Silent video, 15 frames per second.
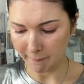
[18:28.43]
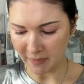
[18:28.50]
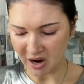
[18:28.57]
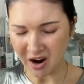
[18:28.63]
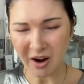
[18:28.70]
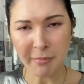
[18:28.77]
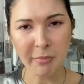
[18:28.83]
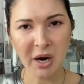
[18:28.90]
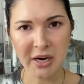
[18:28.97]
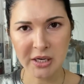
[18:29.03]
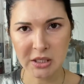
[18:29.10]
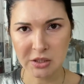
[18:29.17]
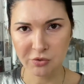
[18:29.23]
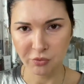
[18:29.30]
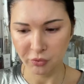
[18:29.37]
I
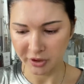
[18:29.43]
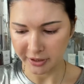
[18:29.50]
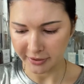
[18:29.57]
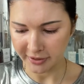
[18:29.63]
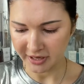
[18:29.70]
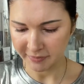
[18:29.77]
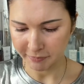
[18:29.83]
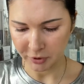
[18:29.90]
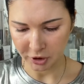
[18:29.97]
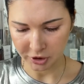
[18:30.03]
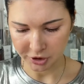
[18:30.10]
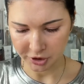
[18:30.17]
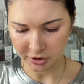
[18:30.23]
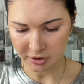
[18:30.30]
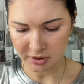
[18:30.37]
might
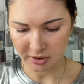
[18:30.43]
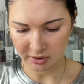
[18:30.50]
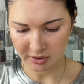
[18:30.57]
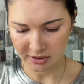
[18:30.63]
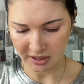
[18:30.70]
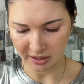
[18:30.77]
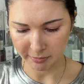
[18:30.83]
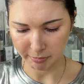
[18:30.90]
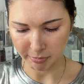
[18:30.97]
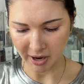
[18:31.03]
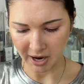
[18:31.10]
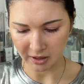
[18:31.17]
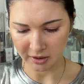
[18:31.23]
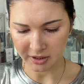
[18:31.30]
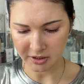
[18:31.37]
repurchase the same
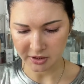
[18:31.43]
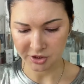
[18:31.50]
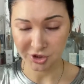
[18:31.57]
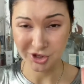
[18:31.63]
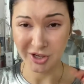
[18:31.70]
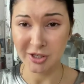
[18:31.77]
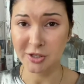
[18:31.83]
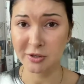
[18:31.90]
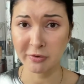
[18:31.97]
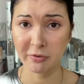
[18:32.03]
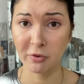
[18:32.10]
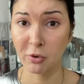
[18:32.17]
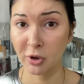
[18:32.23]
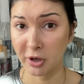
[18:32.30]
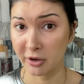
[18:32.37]
palette just
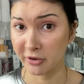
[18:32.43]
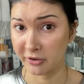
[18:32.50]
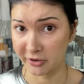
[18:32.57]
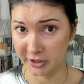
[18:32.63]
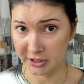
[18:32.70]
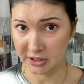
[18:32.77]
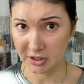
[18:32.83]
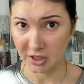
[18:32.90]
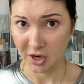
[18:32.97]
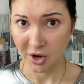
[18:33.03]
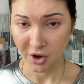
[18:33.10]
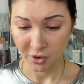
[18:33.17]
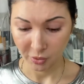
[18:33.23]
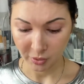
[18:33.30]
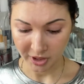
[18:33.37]
for this
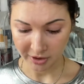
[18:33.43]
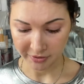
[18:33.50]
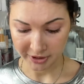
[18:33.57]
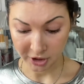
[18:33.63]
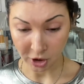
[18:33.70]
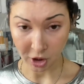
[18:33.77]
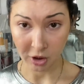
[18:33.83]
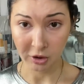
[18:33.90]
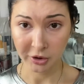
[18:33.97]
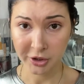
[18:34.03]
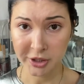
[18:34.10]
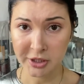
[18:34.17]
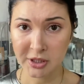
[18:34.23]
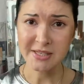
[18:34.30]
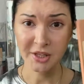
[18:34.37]
wary
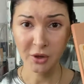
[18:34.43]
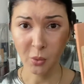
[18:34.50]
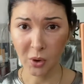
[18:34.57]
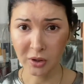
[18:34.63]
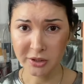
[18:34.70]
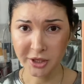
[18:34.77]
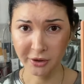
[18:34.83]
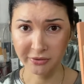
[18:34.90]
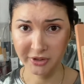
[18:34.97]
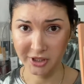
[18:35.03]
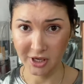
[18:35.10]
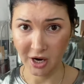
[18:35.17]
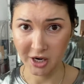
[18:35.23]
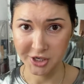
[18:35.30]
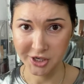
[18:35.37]
colors. The quality of this
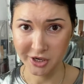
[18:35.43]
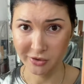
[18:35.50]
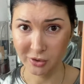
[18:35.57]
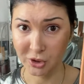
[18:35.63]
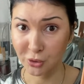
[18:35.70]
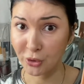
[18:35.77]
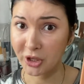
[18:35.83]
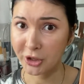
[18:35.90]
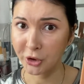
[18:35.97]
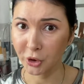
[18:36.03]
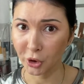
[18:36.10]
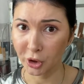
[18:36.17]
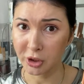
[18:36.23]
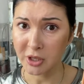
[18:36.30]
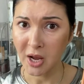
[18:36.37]
eyeshadow is really
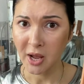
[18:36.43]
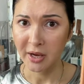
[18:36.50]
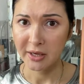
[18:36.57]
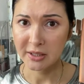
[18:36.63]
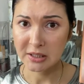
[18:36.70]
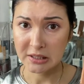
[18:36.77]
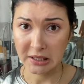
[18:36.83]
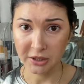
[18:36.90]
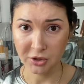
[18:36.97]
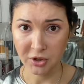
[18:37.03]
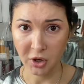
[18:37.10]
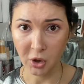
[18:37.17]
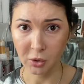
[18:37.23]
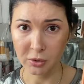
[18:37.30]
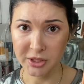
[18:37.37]
good. It stays the
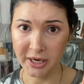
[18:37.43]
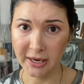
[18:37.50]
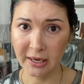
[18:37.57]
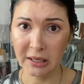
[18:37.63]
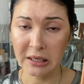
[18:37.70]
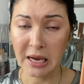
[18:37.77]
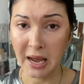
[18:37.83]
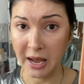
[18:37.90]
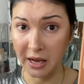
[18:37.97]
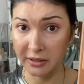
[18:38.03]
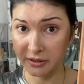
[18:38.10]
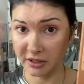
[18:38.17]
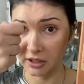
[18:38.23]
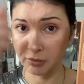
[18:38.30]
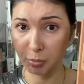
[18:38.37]
whole day and
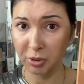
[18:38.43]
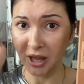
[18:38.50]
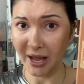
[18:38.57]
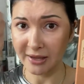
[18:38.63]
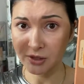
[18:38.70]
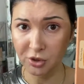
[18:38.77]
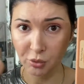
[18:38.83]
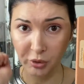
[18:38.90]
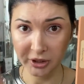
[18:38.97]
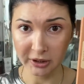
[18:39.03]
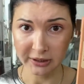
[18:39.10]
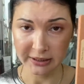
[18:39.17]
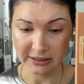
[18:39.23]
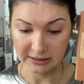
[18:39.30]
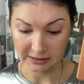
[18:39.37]
it blends
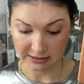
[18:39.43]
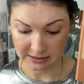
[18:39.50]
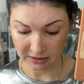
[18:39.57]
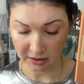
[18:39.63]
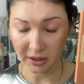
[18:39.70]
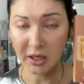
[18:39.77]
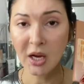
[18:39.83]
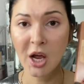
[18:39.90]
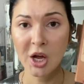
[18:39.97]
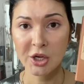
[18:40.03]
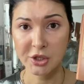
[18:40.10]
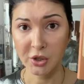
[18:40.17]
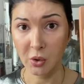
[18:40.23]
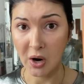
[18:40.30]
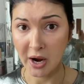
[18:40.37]
really easily.
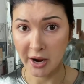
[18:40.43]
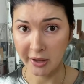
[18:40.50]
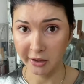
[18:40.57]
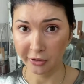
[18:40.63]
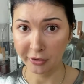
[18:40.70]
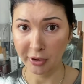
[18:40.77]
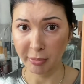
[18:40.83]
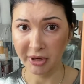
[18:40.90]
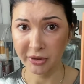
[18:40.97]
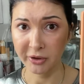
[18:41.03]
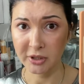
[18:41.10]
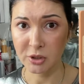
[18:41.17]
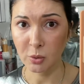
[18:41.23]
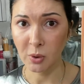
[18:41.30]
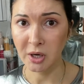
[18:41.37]
So I highly recommend
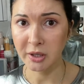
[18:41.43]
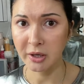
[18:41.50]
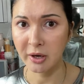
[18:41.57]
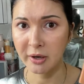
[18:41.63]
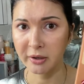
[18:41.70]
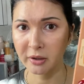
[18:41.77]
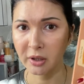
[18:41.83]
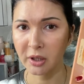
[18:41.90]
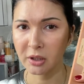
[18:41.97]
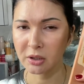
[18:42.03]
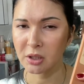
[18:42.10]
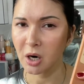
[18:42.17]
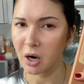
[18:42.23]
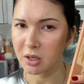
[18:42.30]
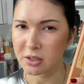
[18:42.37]
this one, and it
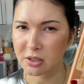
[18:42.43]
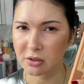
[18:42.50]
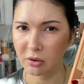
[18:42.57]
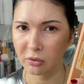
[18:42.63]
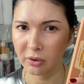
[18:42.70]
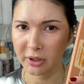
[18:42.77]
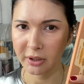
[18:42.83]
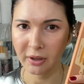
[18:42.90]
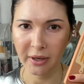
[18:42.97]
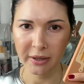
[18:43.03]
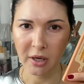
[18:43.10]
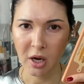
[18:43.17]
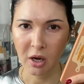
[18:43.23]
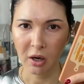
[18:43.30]
costs only like